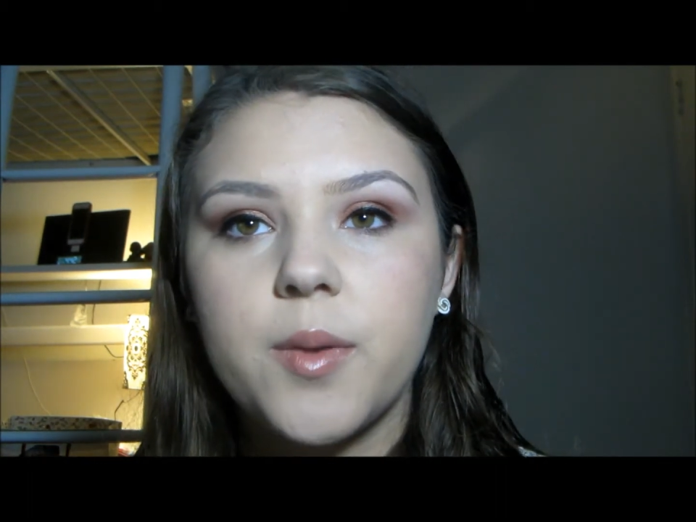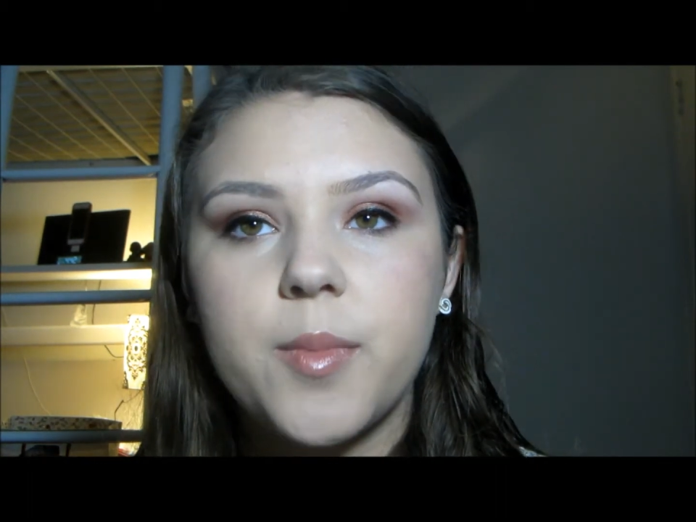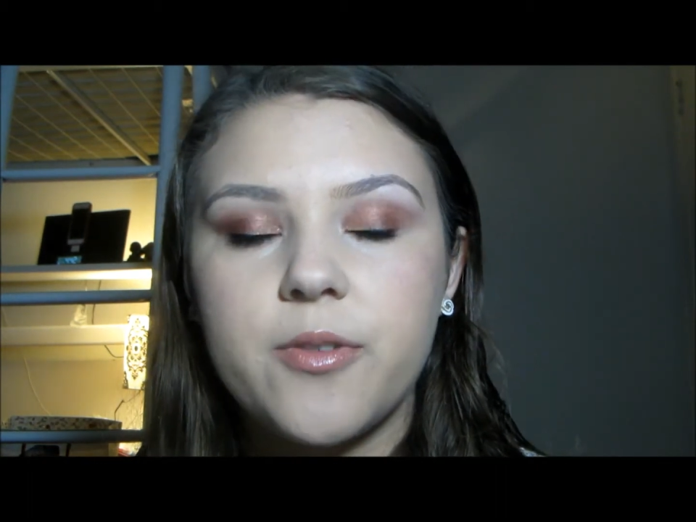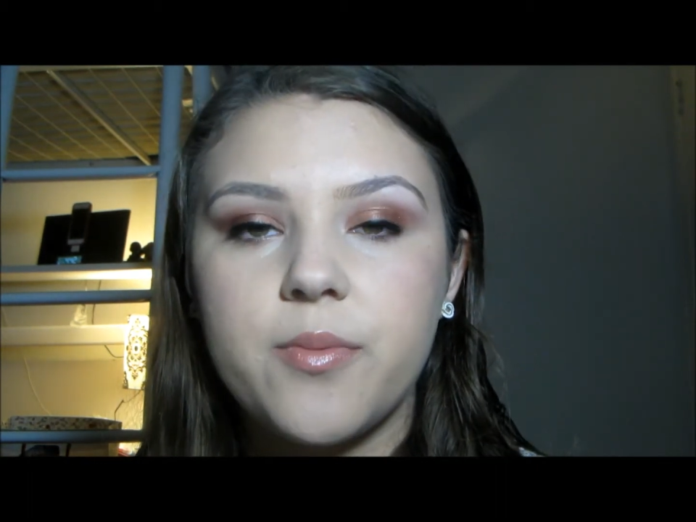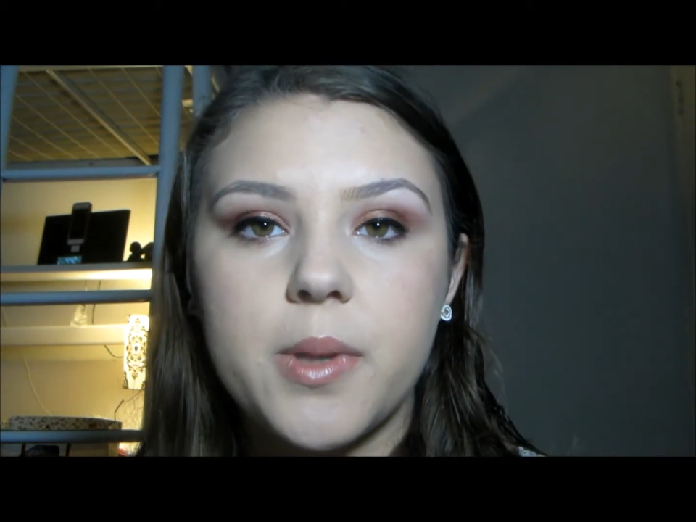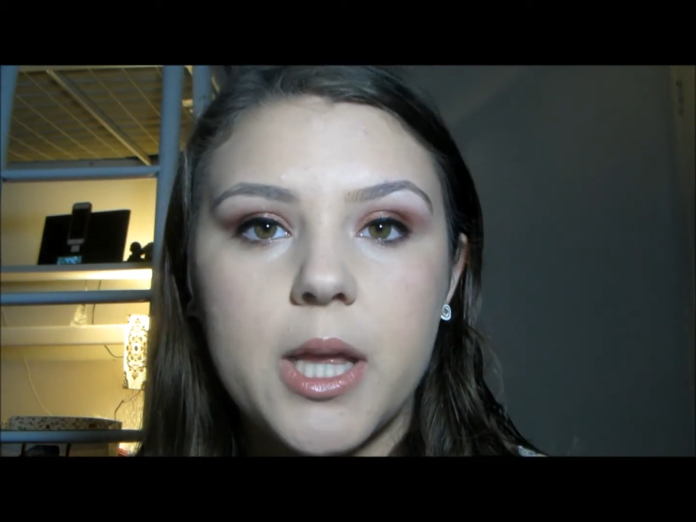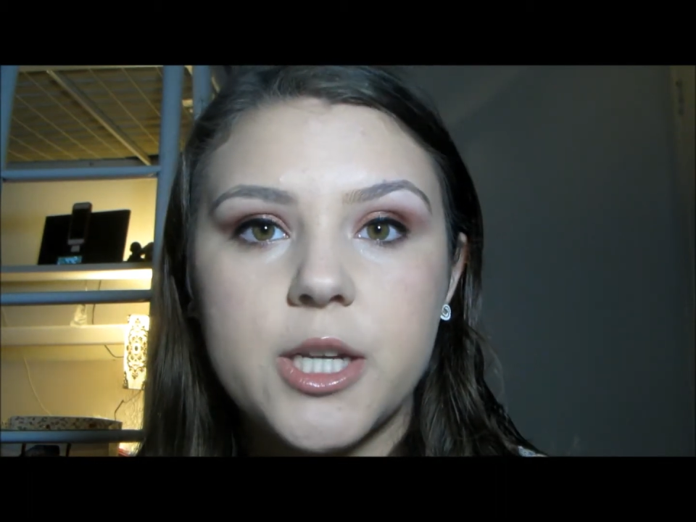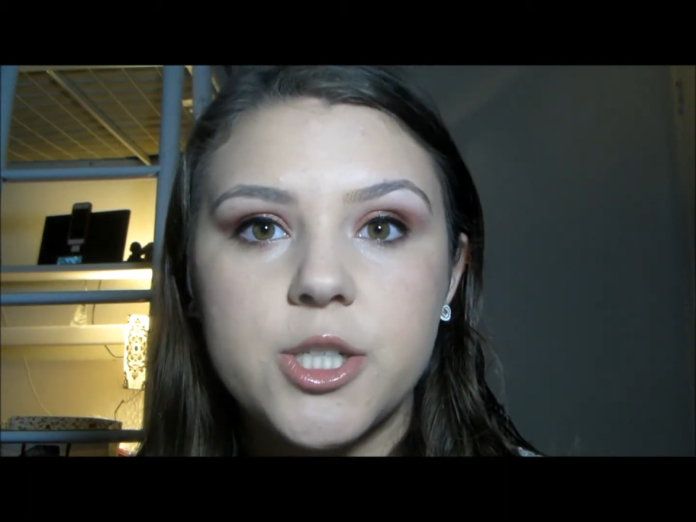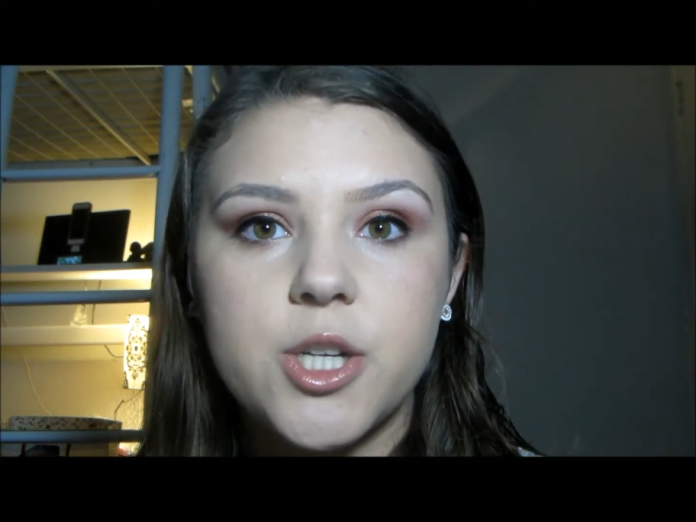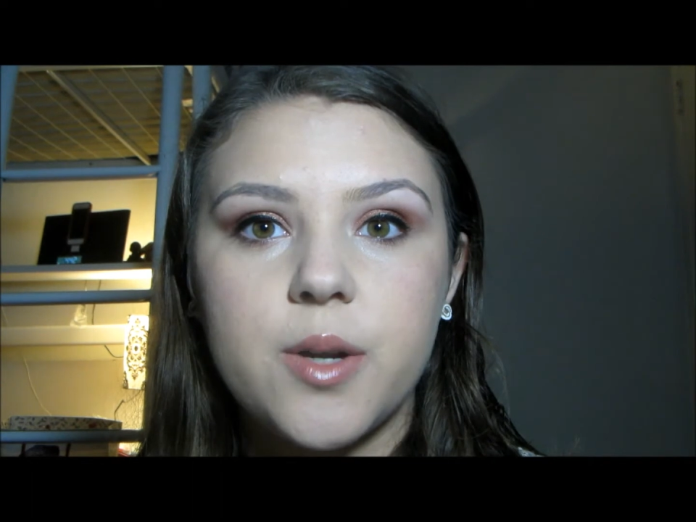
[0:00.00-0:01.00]
bit of
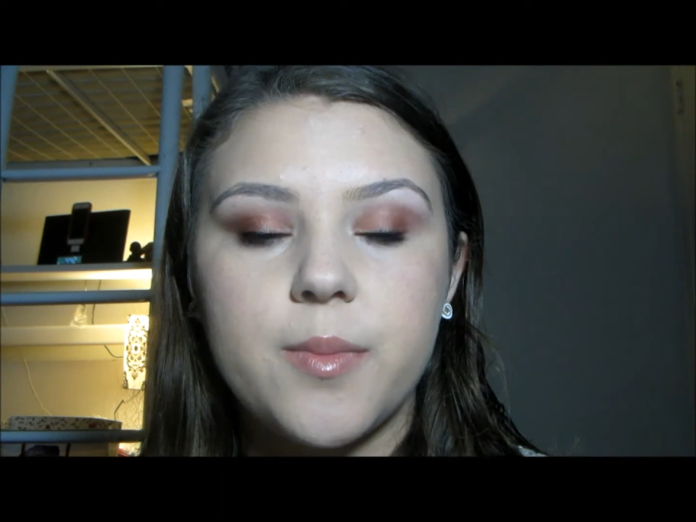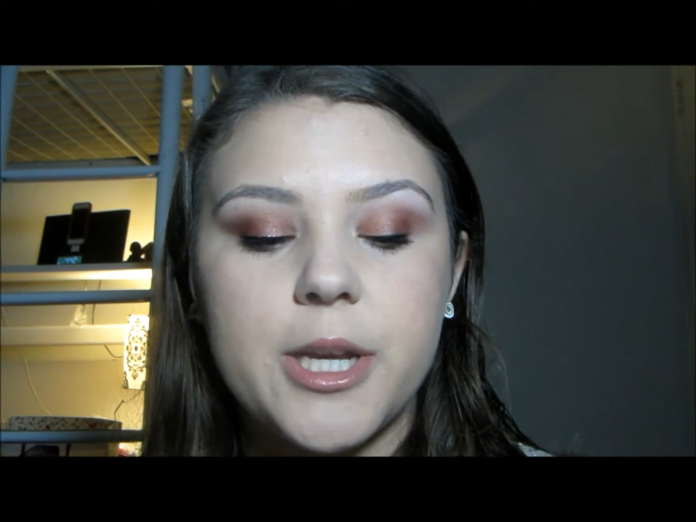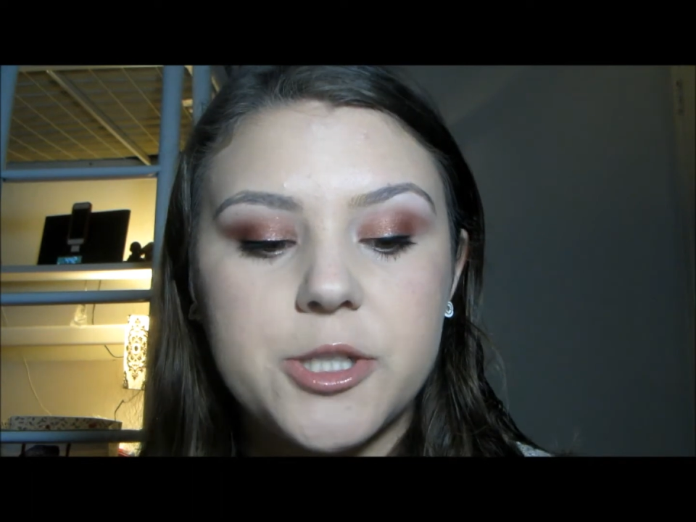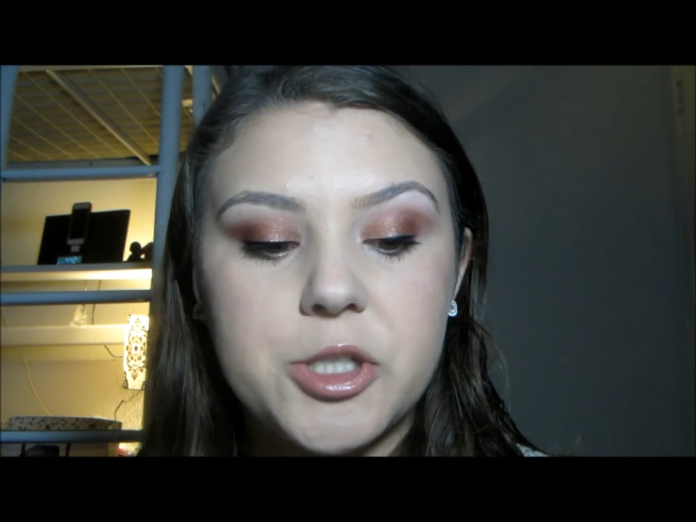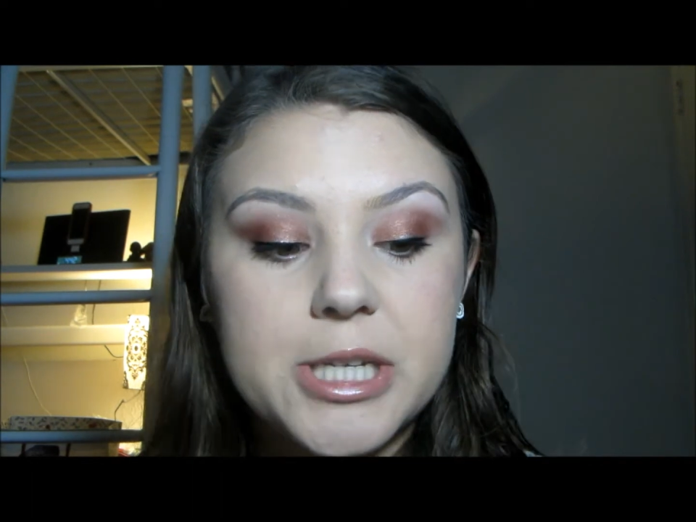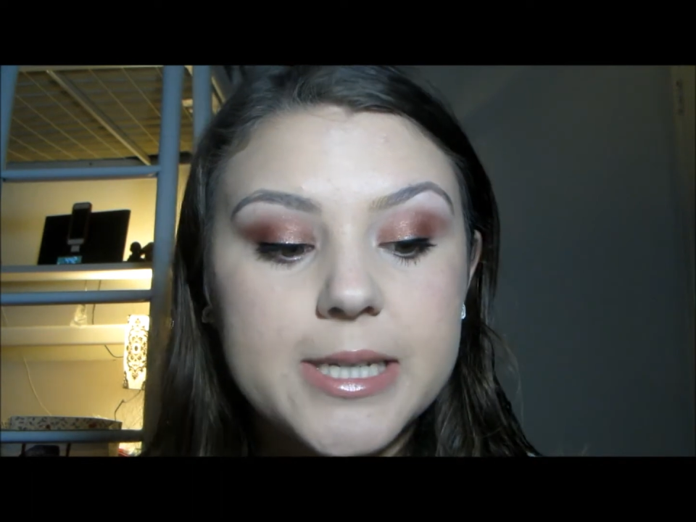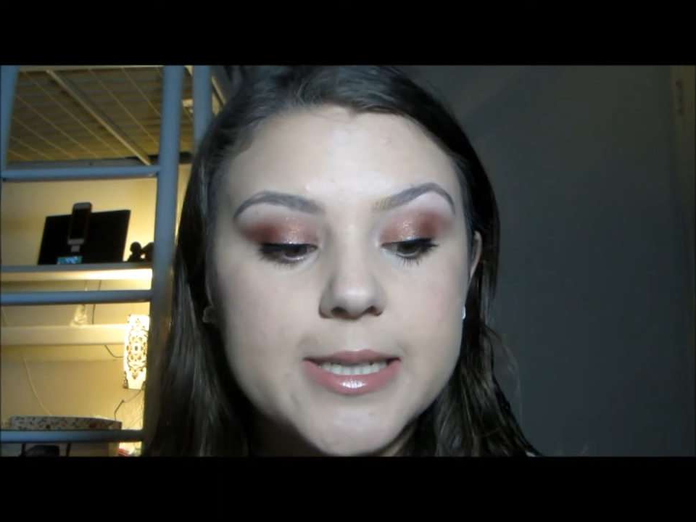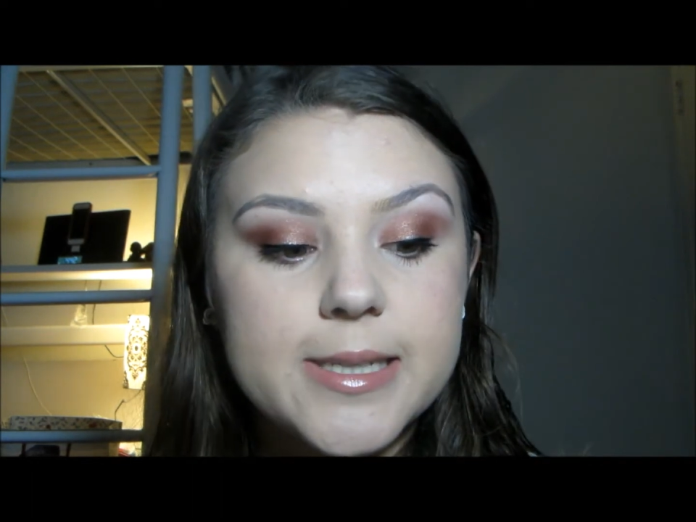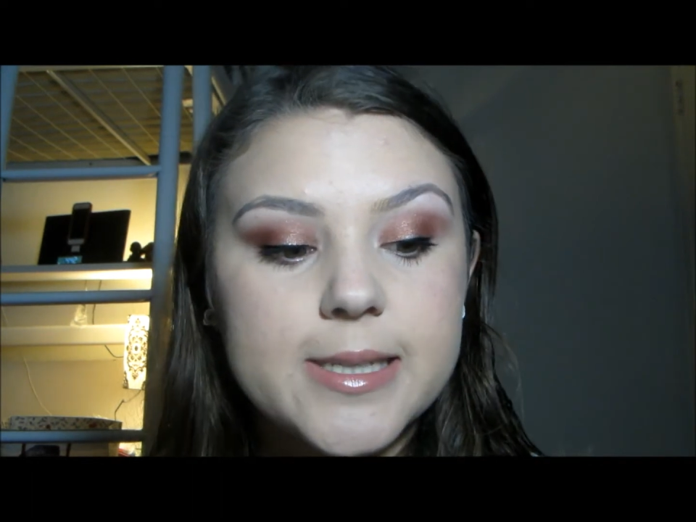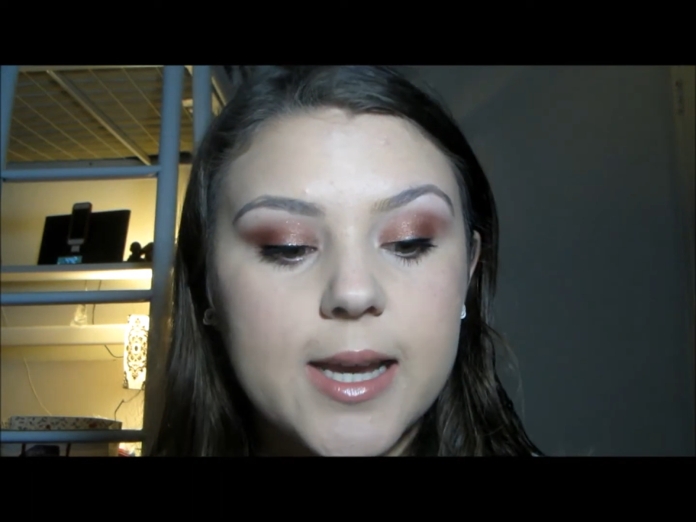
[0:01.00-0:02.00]
blush on my
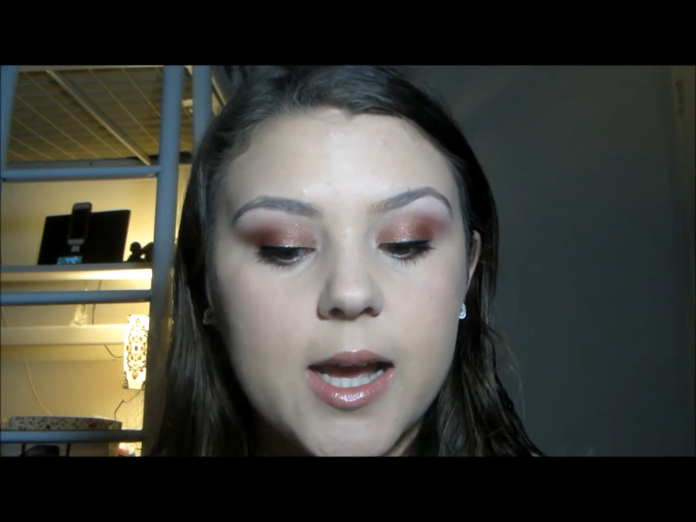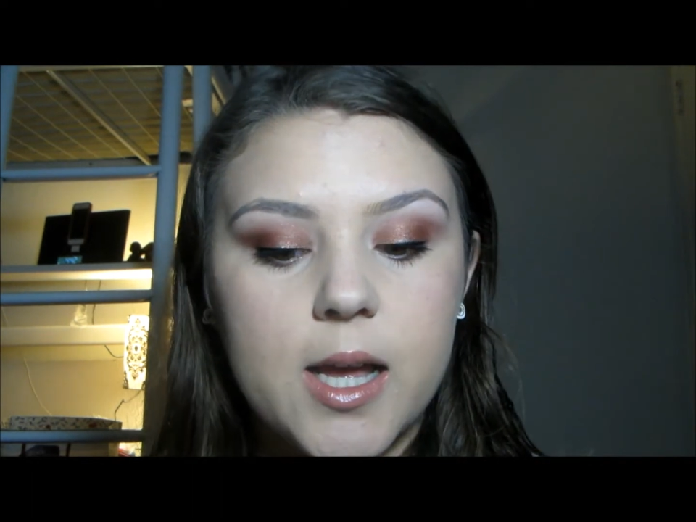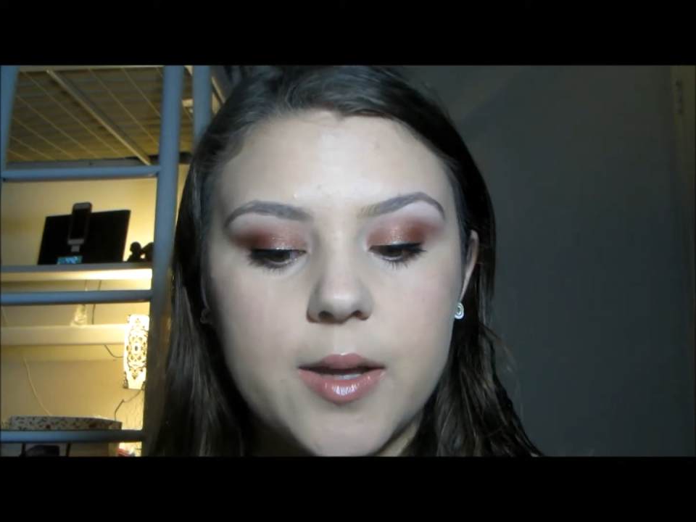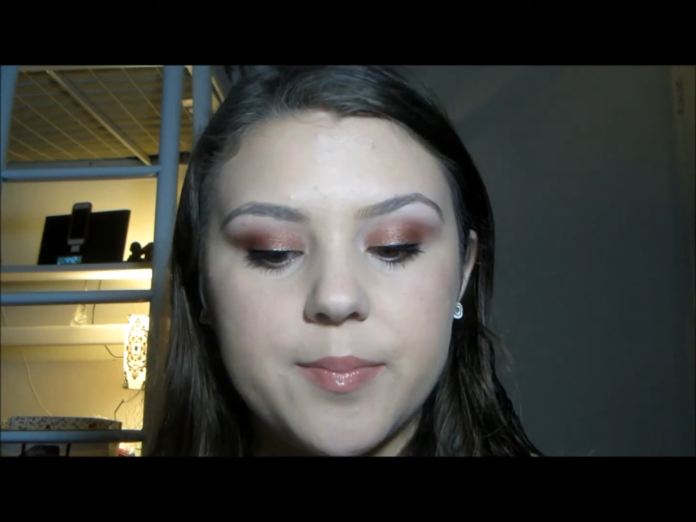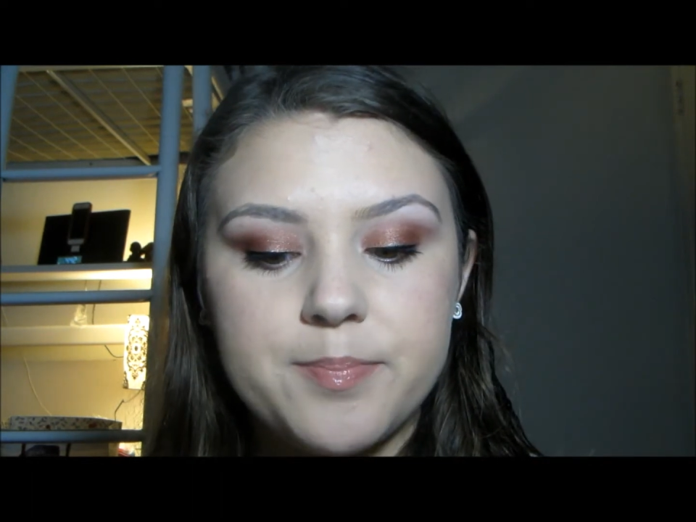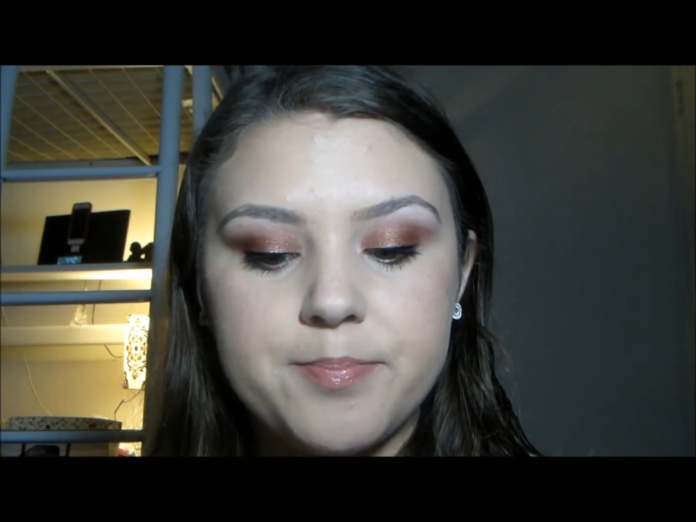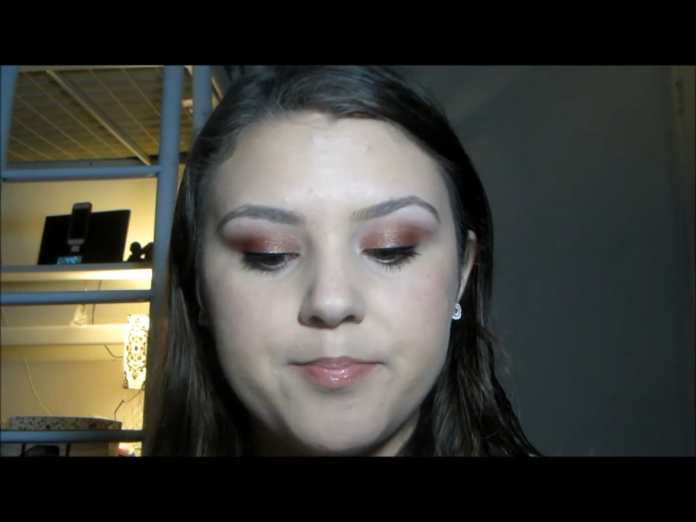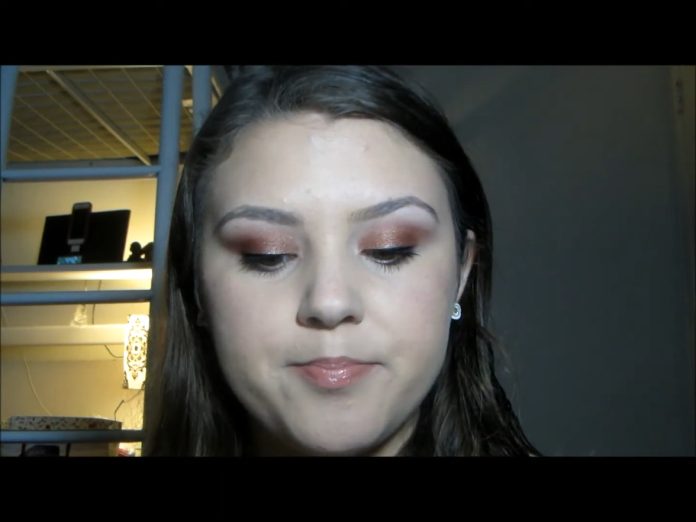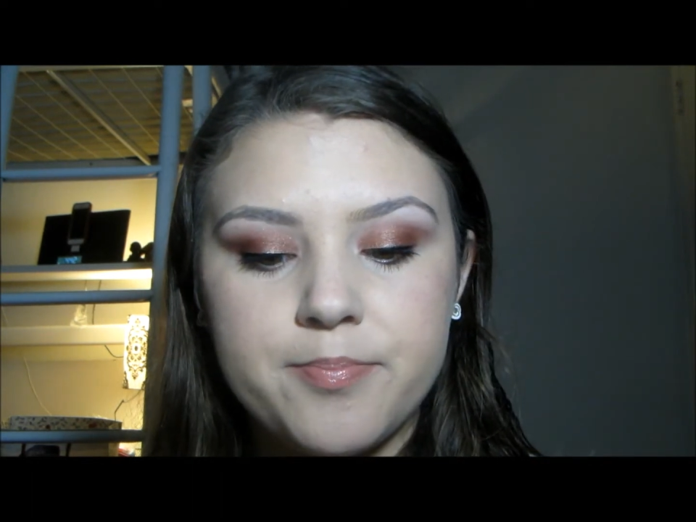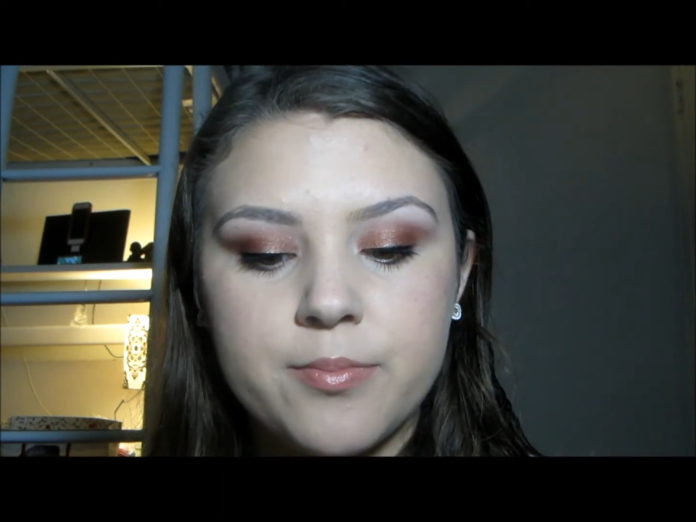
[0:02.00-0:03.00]
cheeks. Um,